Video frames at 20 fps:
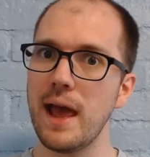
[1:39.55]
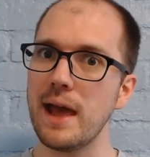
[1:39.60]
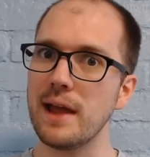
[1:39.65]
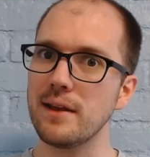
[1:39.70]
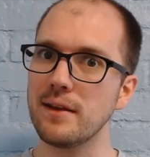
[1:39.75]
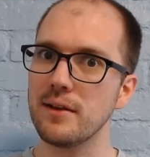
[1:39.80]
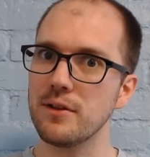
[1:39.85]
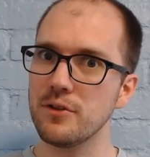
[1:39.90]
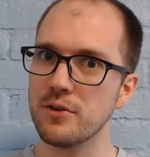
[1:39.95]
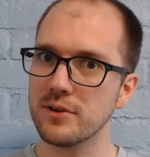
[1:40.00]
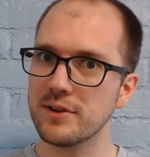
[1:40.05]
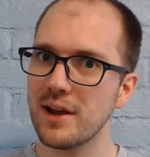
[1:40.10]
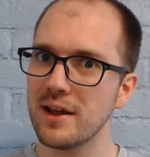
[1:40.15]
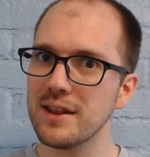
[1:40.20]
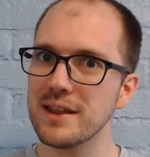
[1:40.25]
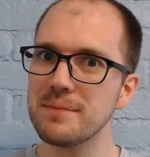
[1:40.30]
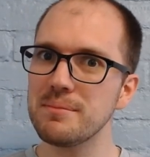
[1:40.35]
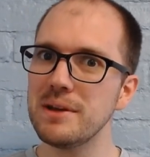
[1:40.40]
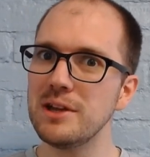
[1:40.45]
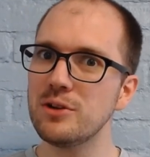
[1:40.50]
And you're
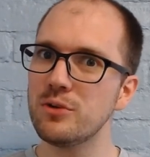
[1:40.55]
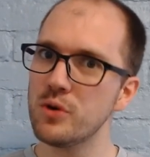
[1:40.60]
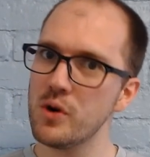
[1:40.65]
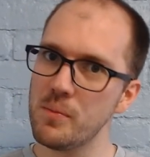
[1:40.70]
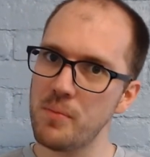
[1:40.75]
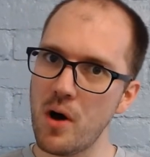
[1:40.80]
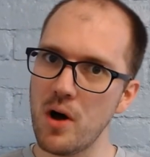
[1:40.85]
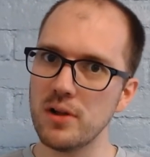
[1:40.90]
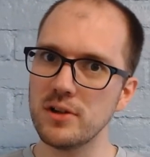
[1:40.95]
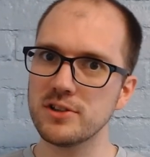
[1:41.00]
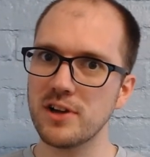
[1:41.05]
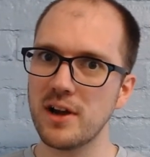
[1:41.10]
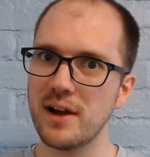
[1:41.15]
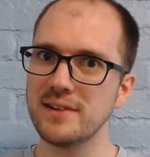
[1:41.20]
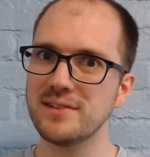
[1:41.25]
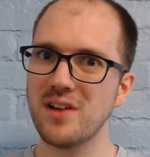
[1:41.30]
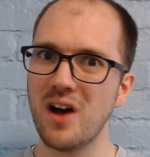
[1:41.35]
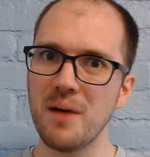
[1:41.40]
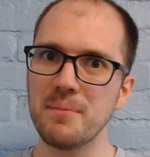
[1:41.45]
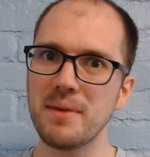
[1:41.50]
telling me to
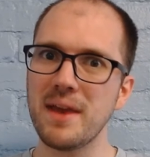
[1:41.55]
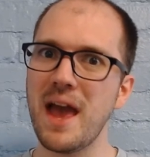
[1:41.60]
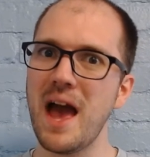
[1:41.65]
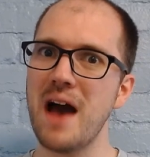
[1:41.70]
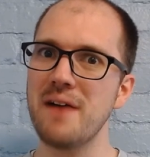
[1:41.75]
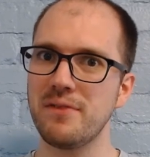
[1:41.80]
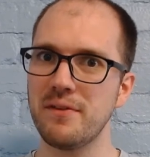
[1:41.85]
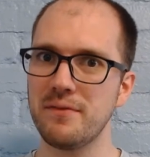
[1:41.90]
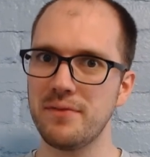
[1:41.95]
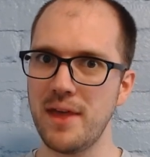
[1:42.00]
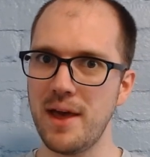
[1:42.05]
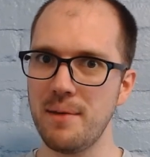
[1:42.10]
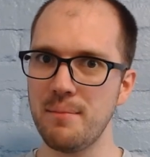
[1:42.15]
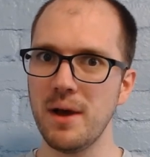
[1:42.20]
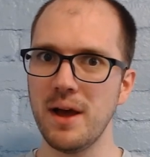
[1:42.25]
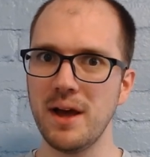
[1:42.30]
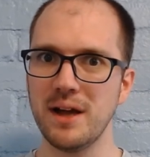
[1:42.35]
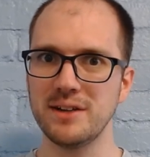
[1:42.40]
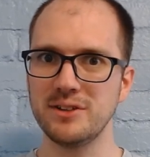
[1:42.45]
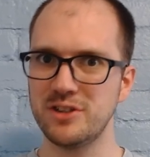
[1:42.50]
apologize on behalf of
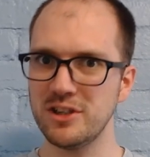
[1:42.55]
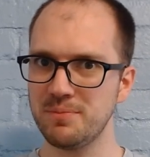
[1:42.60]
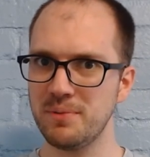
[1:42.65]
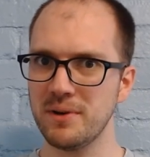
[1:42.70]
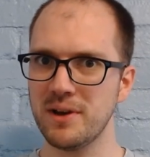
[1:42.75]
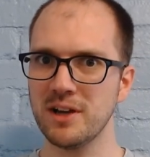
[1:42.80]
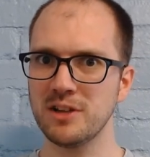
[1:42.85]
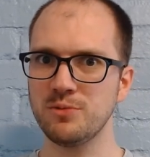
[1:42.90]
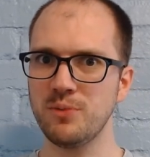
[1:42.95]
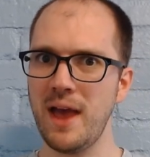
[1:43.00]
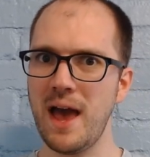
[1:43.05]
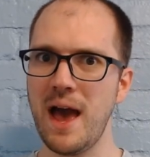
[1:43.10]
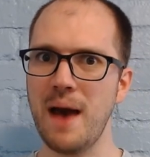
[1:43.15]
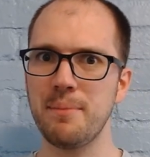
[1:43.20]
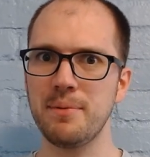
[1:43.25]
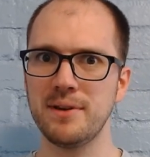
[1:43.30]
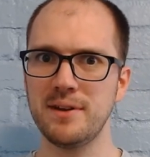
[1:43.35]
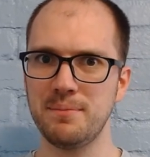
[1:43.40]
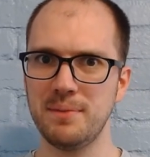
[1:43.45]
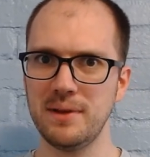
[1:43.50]
them just because we
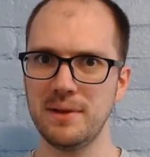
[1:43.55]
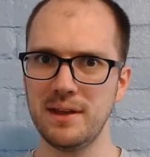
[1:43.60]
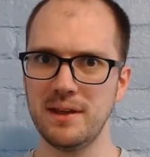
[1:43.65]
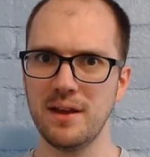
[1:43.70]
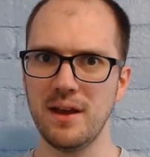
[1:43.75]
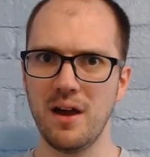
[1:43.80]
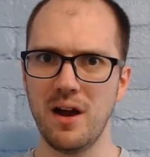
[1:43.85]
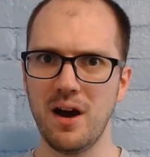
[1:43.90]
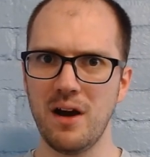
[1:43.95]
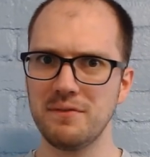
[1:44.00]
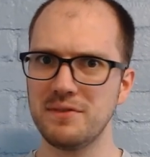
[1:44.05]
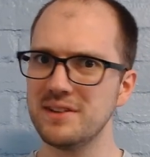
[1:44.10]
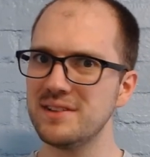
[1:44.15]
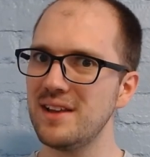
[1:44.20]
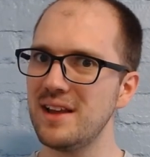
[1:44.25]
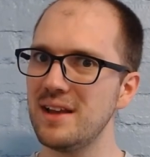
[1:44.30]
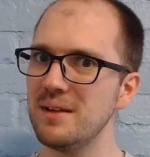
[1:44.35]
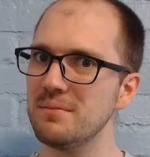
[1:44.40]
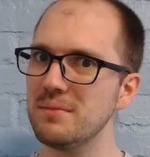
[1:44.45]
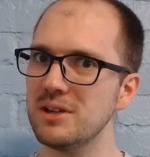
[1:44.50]
happen to be of the
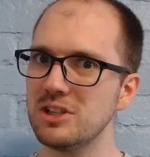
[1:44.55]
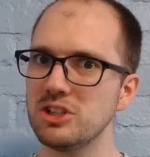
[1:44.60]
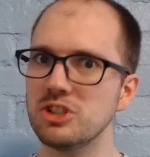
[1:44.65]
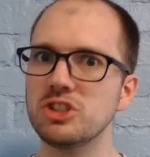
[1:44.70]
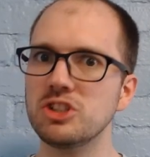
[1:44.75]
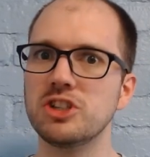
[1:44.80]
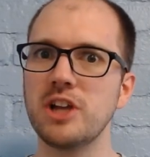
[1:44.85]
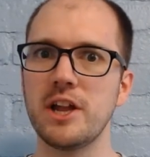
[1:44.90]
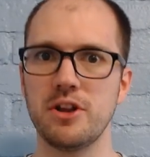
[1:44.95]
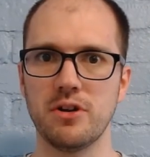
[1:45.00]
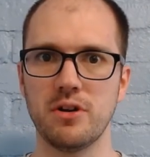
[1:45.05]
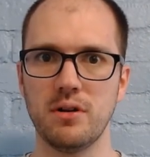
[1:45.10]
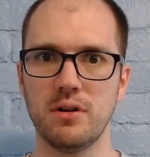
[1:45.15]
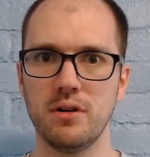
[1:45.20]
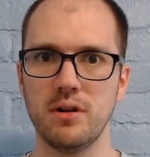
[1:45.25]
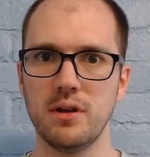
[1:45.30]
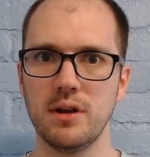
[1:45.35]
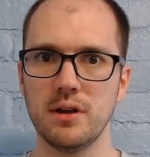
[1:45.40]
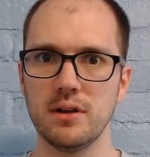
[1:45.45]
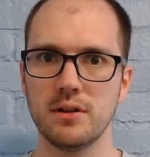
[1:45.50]
same
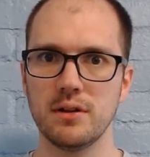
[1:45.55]
gender.